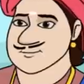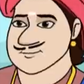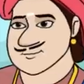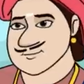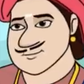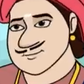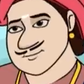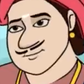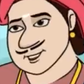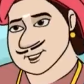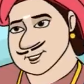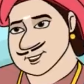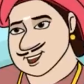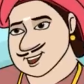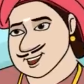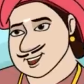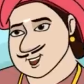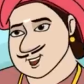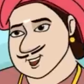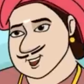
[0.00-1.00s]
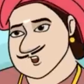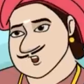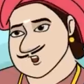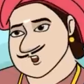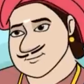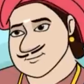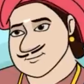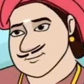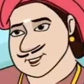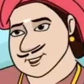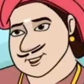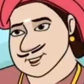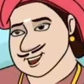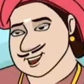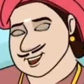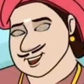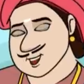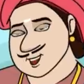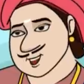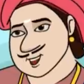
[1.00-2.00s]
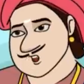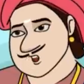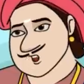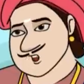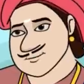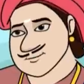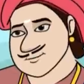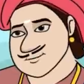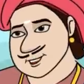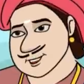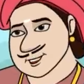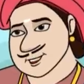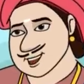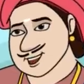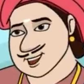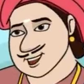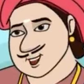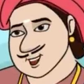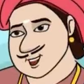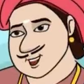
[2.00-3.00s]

thrown a wink at me? Tell me what happened.